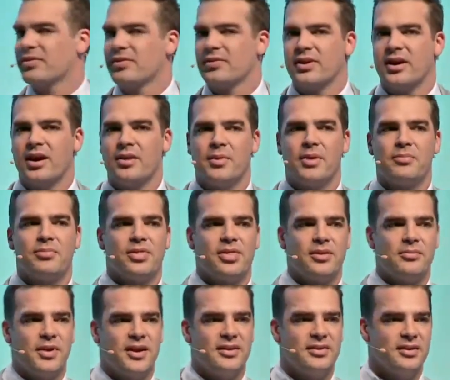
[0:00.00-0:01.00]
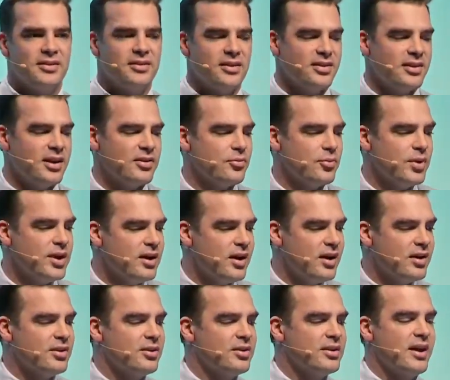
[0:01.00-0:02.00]
to come up with a messaging that we
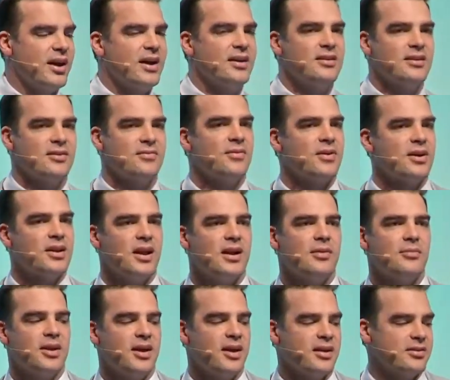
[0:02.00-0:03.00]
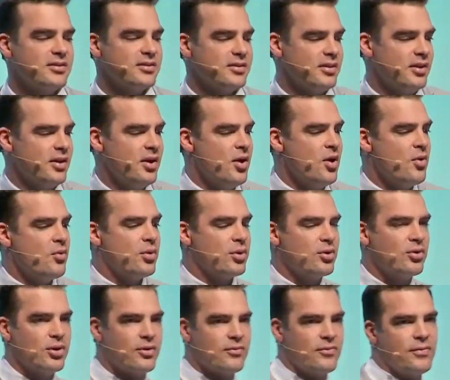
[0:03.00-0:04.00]
are uniting for climate action. We're
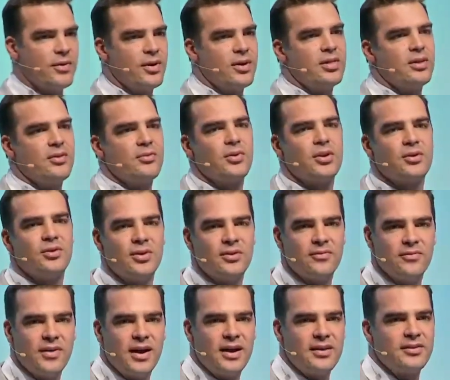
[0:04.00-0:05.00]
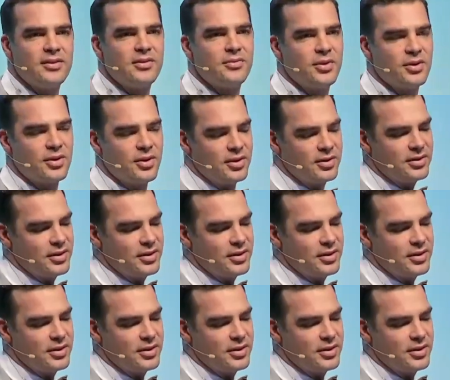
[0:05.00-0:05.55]
going further, we're going faster, and we're going